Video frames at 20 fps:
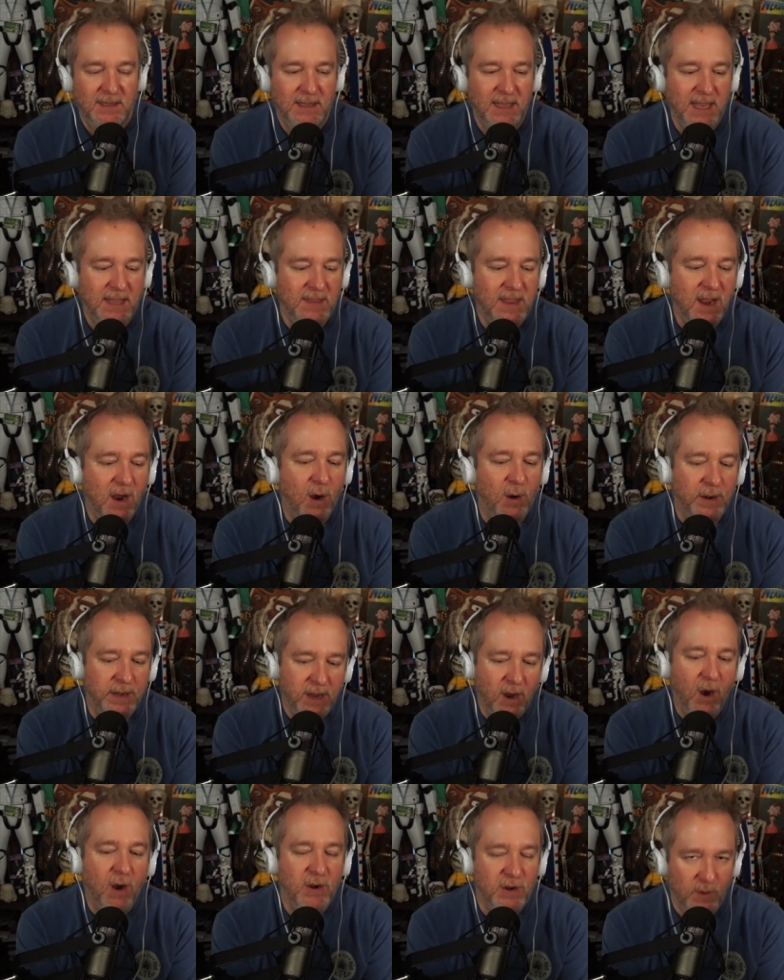And they
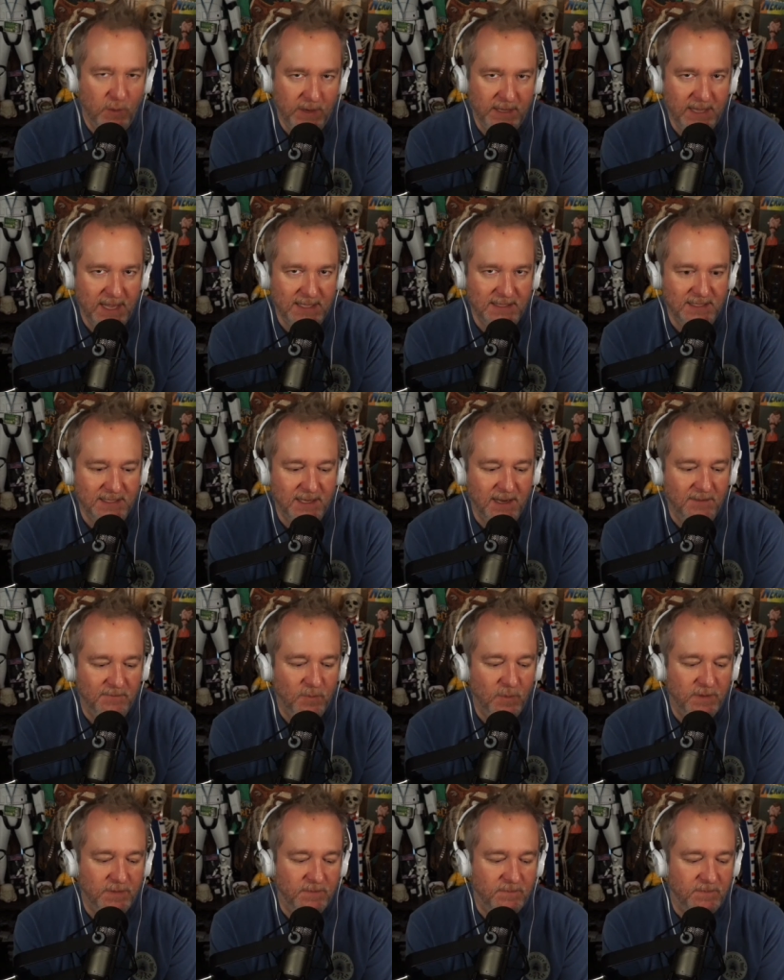already are doing that stuff
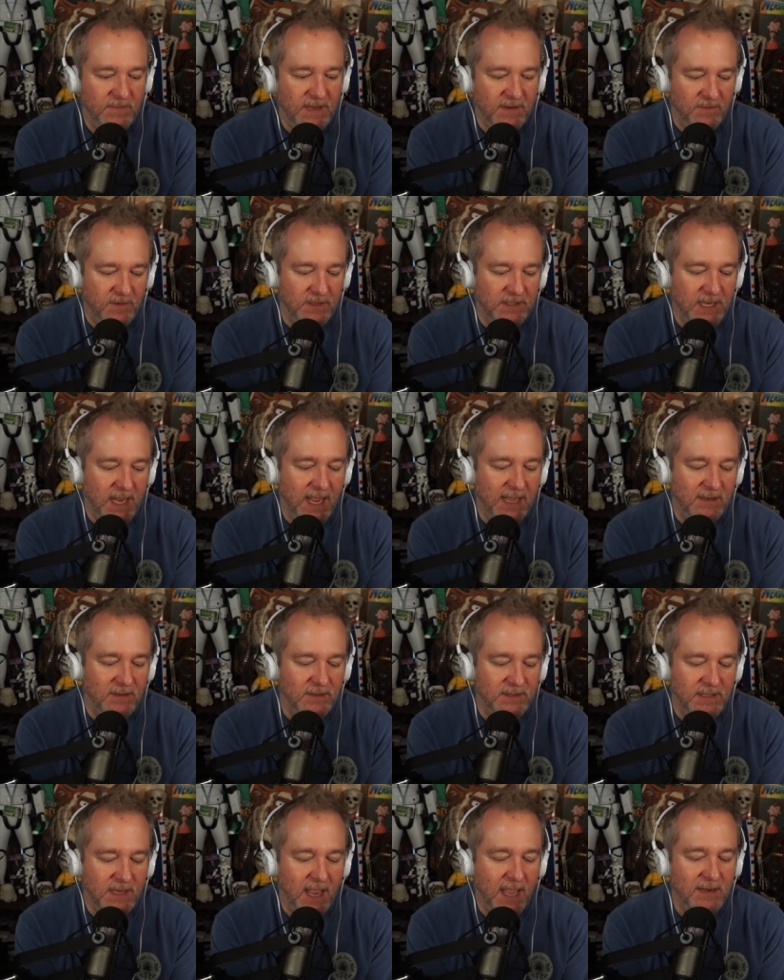with different
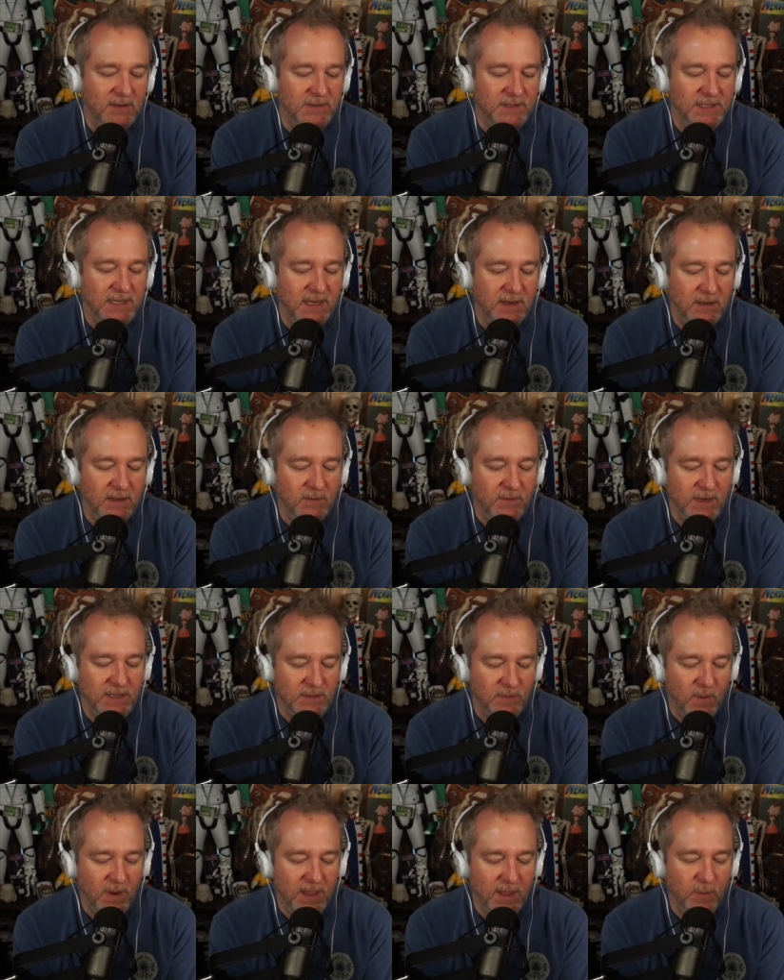titles. I don't see any
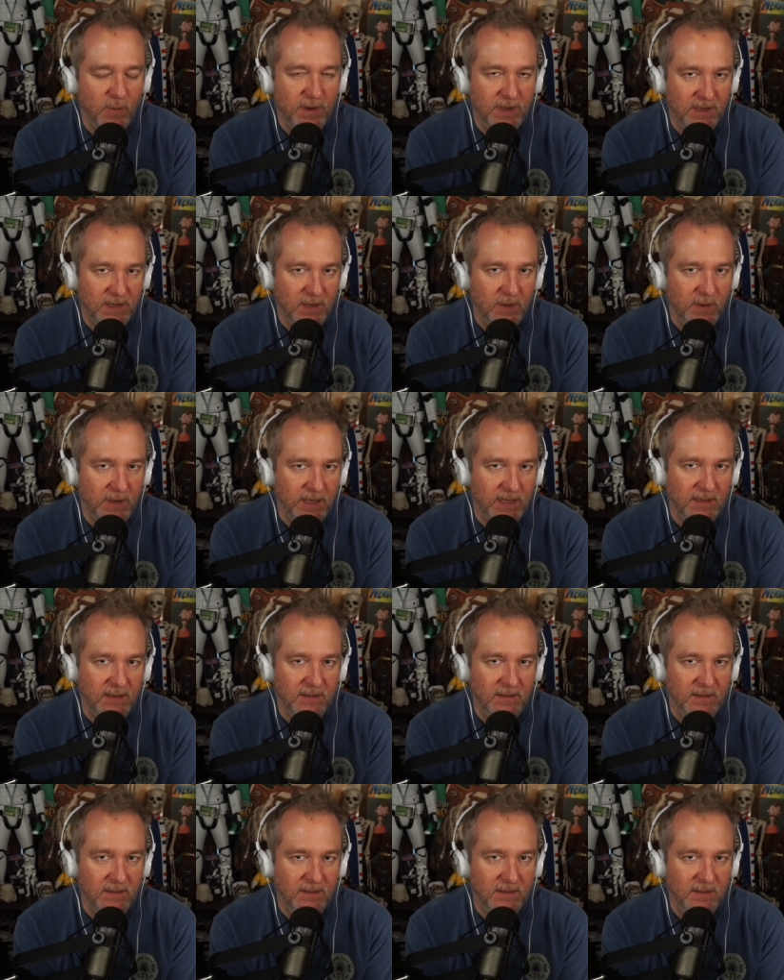reason why they wouldn't do it